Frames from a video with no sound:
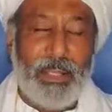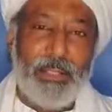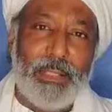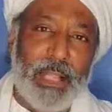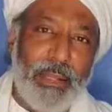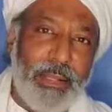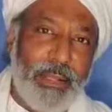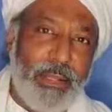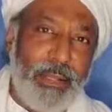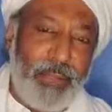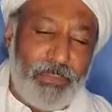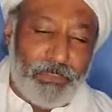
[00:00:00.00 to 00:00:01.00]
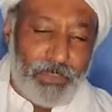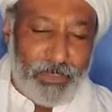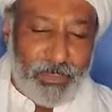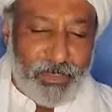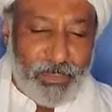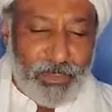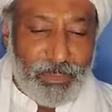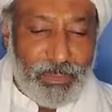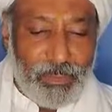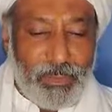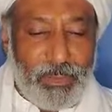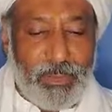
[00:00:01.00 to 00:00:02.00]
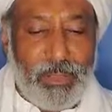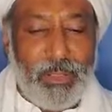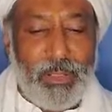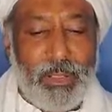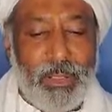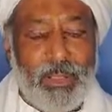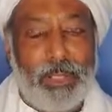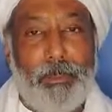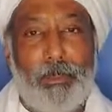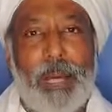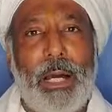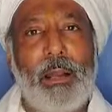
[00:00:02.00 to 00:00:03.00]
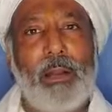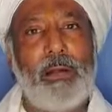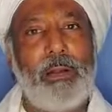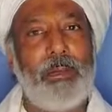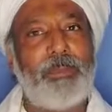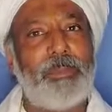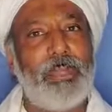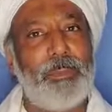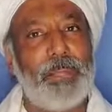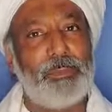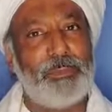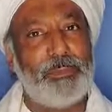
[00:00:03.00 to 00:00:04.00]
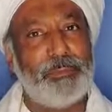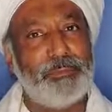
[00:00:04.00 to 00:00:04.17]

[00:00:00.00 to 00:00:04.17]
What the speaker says: Then is the power of tapas.